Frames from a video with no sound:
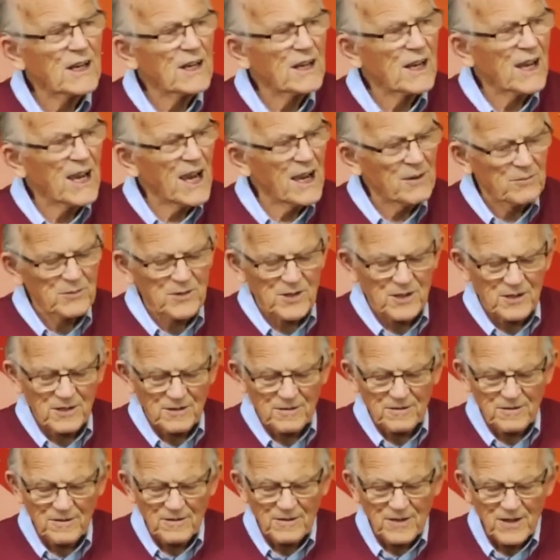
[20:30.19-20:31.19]
captive
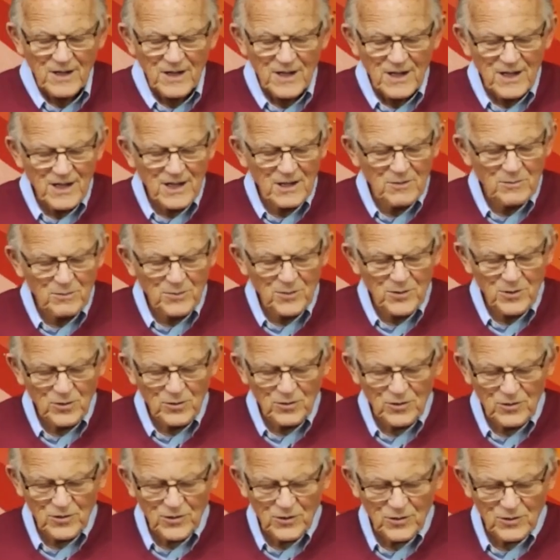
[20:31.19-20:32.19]

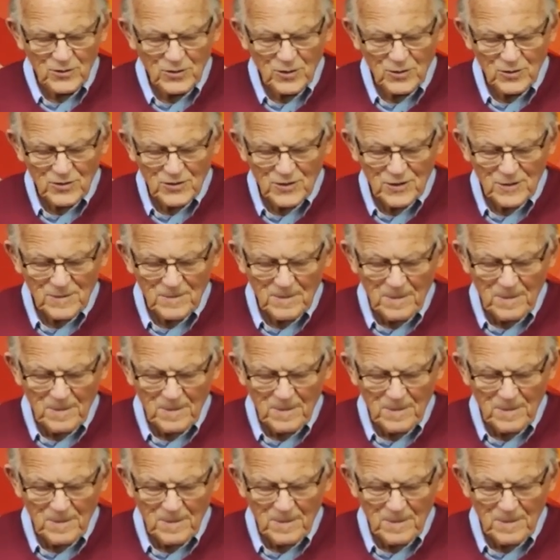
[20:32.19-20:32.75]
impure thought.